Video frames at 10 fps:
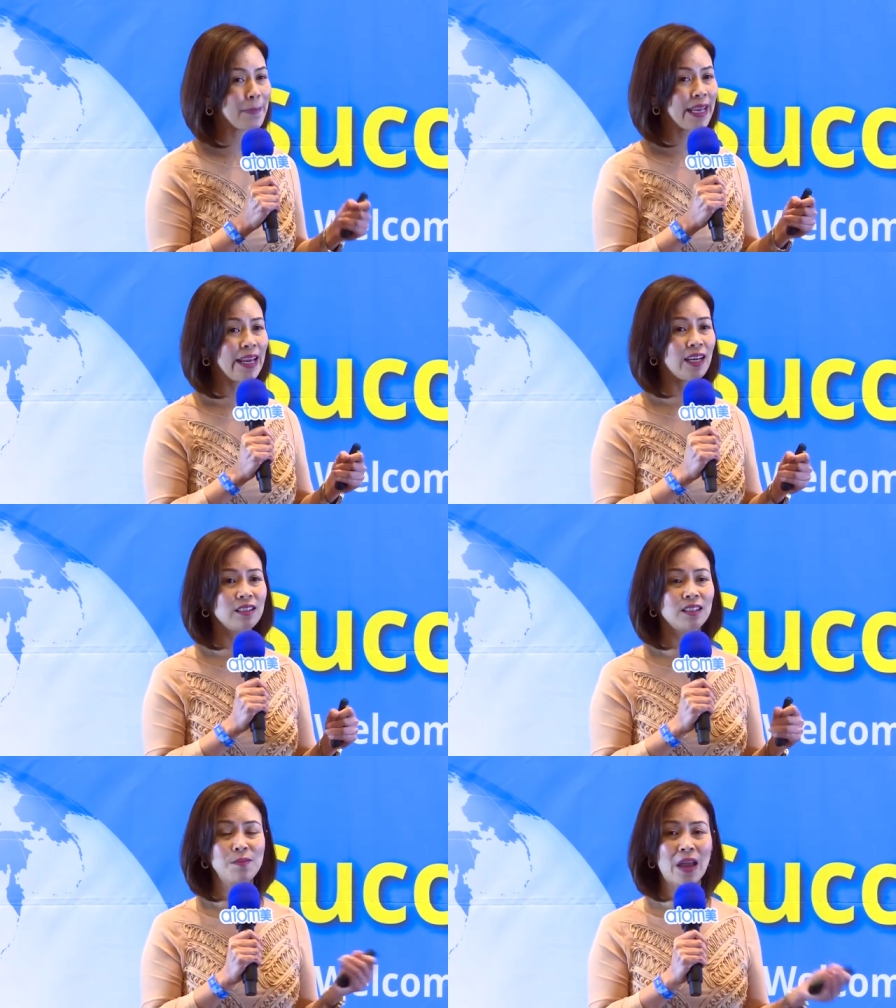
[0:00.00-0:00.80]

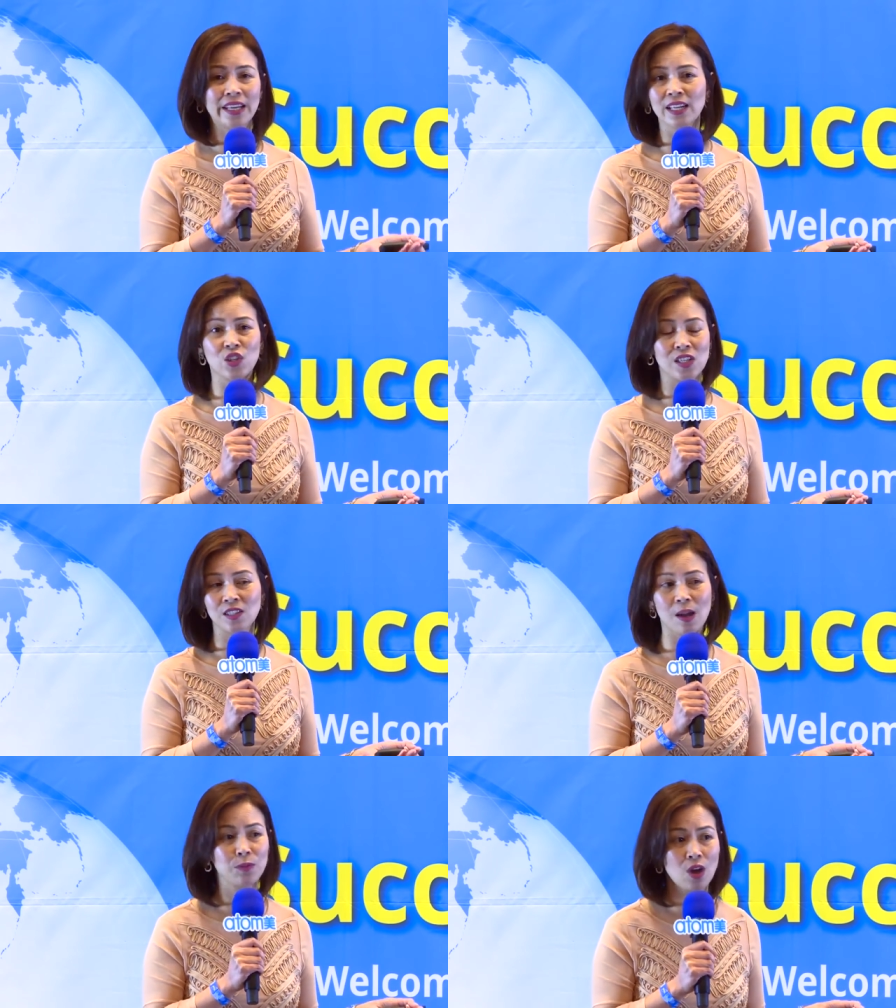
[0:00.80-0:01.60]
and I can't just
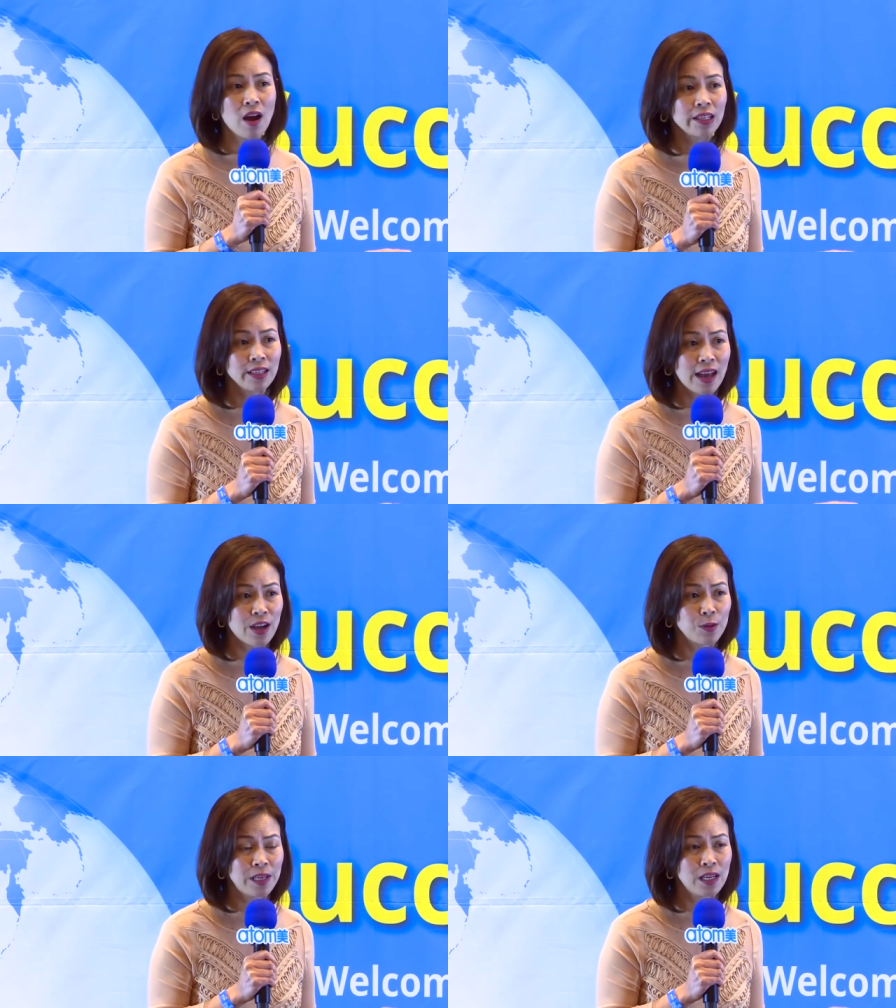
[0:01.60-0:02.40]
stop talking,
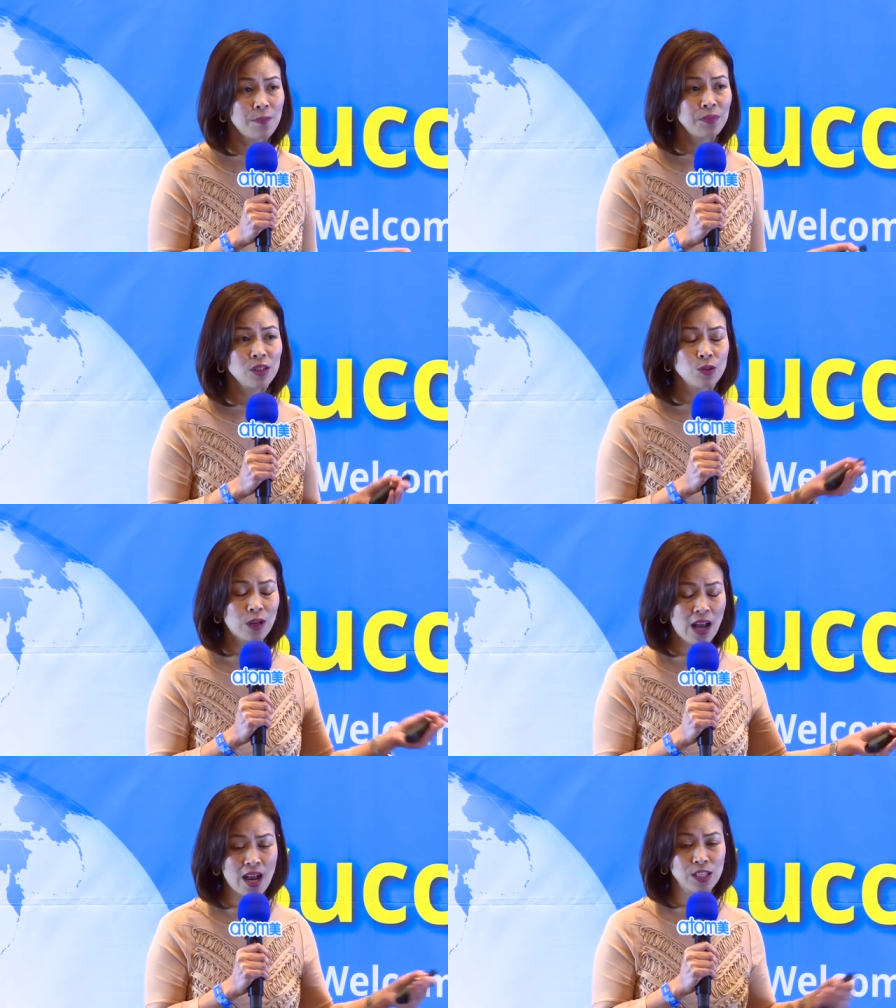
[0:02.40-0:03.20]
Atomy. So
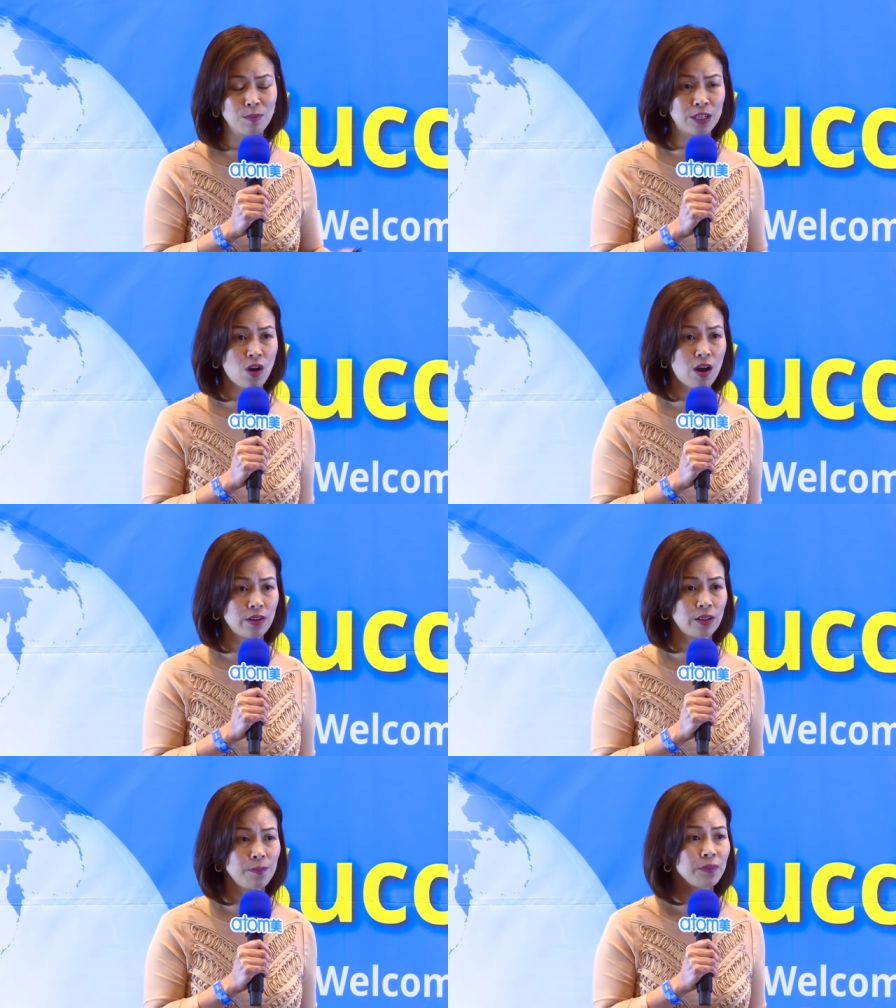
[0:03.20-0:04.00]
when I ask my
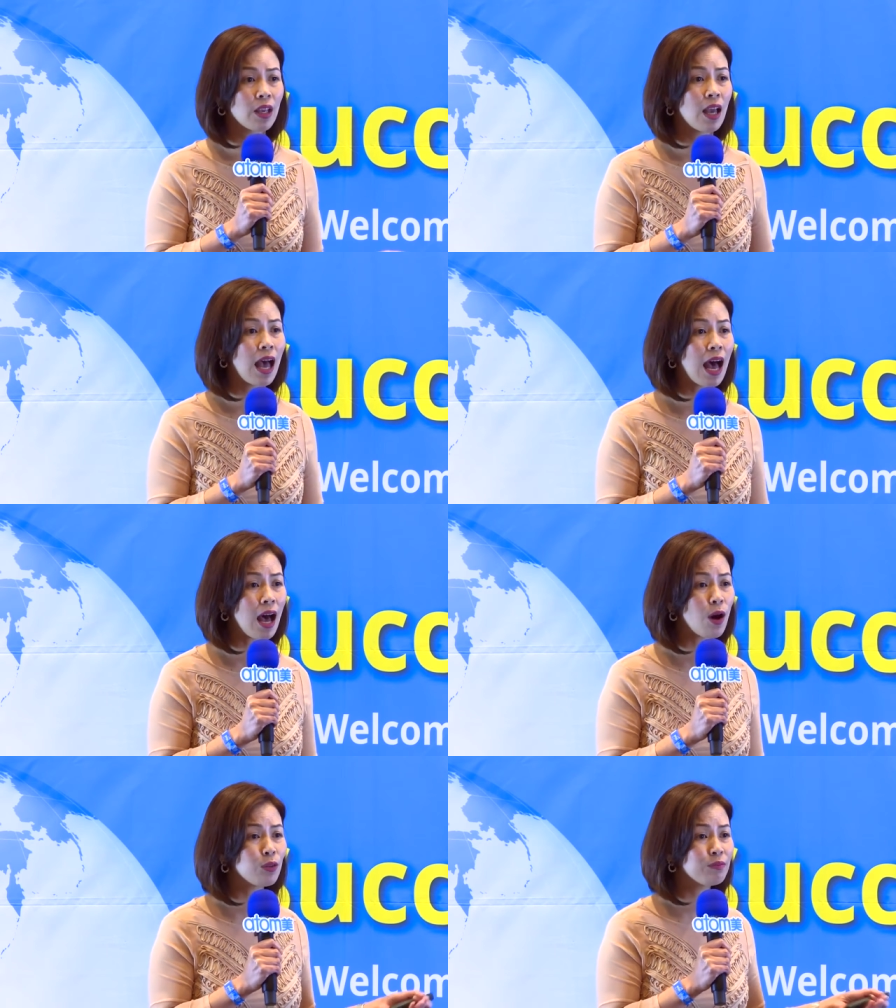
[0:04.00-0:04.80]
daughter,
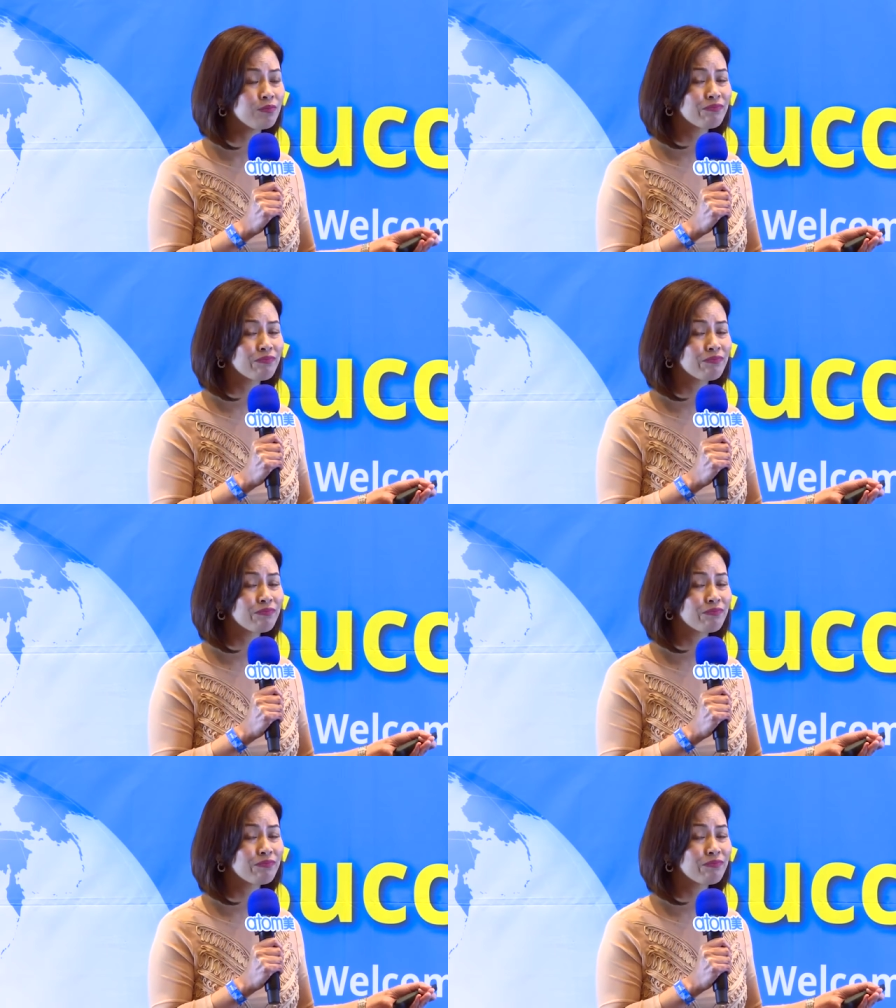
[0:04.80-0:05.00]
how